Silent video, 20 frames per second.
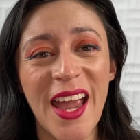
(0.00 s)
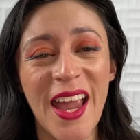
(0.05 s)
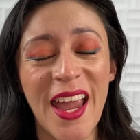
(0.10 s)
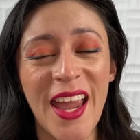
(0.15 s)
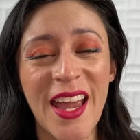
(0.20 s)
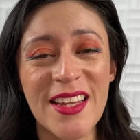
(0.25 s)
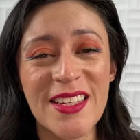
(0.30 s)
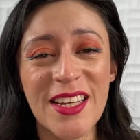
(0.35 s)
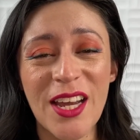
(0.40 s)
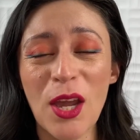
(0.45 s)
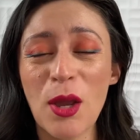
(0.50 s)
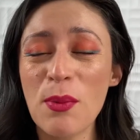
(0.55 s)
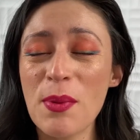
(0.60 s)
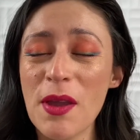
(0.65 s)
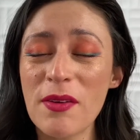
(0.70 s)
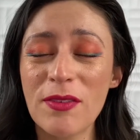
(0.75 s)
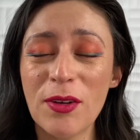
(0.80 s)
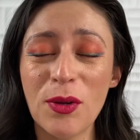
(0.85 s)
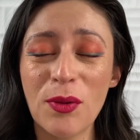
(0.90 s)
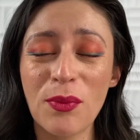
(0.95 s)
And I hope you
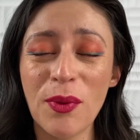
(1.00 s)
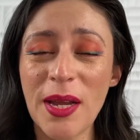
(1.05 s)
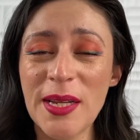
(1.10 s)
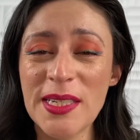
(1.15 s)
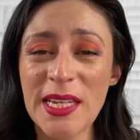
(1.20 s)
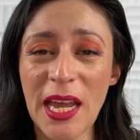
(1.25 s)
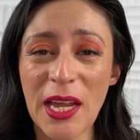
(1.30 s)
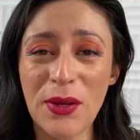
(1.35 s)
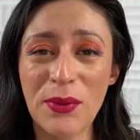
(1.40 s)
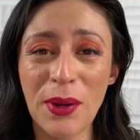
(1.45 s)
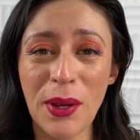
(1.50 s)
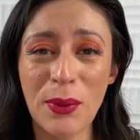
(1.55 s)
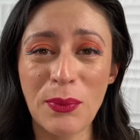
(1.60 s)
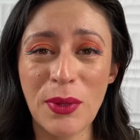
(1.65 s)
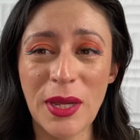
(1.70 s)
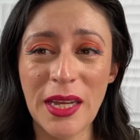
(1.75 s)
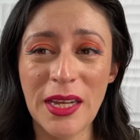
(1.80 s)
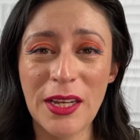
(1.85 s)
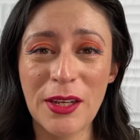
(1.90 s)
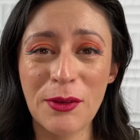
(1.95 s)
have a great day, great
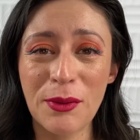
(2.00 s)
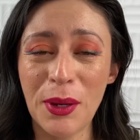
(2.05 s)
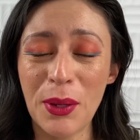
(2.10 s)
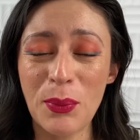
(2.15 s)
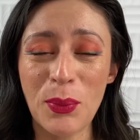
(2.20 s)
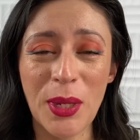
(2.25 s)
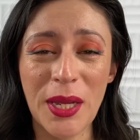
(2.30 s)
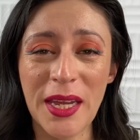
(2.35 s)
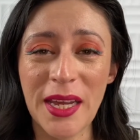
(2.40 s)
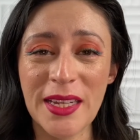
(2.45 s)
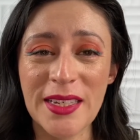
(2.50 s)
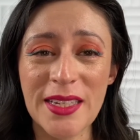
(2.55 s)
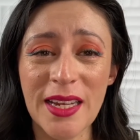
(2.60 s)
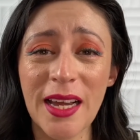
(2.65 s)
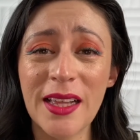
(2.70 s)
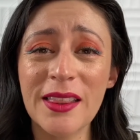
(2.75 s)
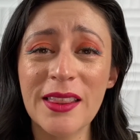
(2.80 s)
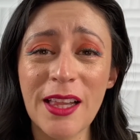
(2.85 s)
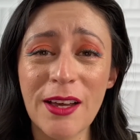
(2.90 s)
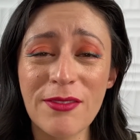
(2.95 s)
week, great weekend.
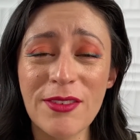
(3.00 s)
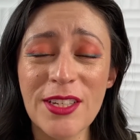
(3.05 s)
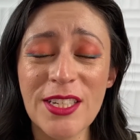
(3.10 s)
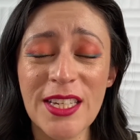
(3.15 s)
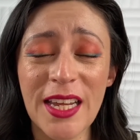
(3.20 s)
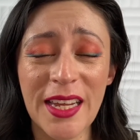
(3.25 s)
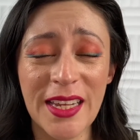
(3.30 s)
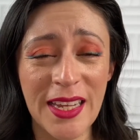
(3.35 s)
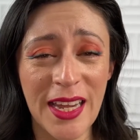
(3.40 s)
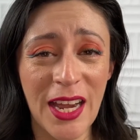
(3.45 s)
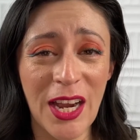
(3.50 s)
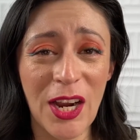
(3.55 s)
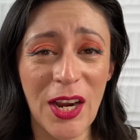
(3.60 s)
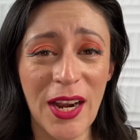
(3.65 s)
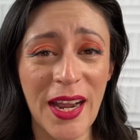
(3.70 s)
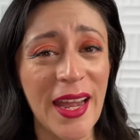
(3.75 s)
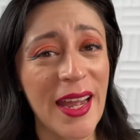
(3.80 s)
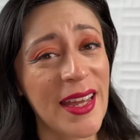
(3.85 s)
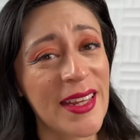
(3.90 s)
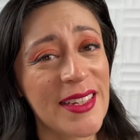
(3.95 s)
I love you. Take
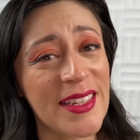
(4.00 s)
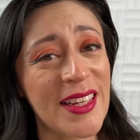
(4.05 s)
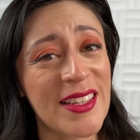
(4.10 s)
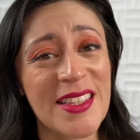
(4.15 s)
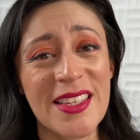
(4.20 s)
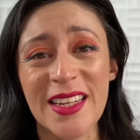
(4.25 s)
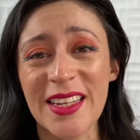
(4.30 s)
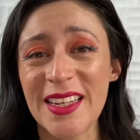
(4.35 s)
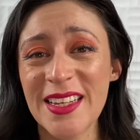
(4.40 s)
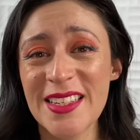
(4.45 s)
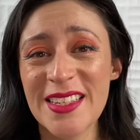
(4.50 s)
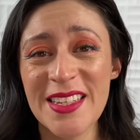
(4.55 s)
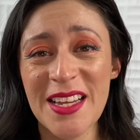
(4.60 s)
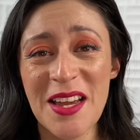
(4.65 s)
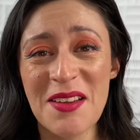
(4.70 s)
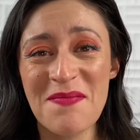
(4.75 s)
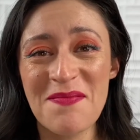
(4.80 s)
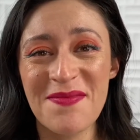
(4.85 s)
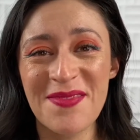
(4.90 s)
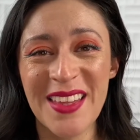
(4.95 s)
care, and I'll see you next
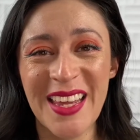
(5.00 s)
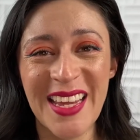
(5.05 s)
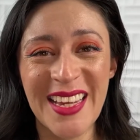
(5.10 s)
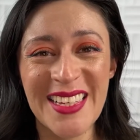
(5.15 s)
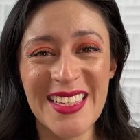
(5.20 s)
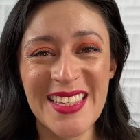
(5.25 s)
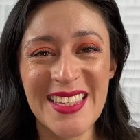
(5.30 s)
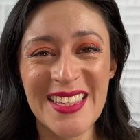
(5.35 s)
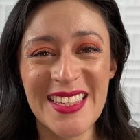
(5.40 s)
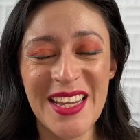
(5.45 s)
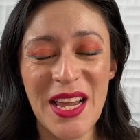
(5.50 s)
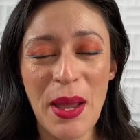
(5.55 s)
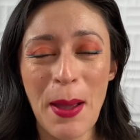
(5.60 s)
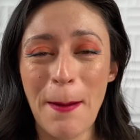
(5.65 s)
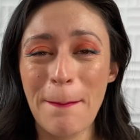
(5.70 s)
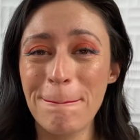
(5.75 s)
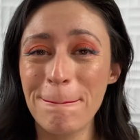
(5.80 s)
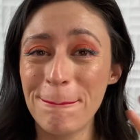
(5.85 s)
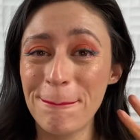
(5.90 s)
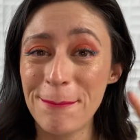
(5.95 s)
time. Thanks.
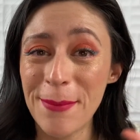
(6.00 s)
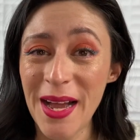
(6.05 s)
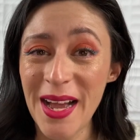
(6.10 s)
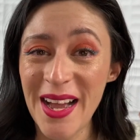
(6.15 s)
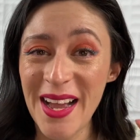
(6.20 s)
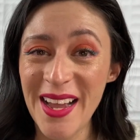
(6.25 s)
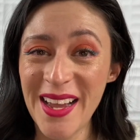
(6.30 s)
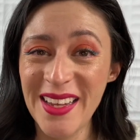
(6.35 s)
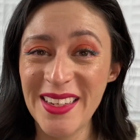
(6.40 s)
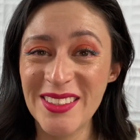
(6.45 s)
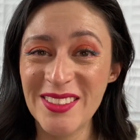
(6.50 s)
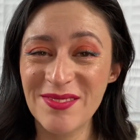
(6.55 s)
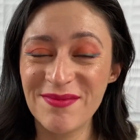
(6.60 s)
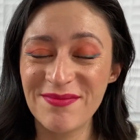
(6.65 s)
Bye.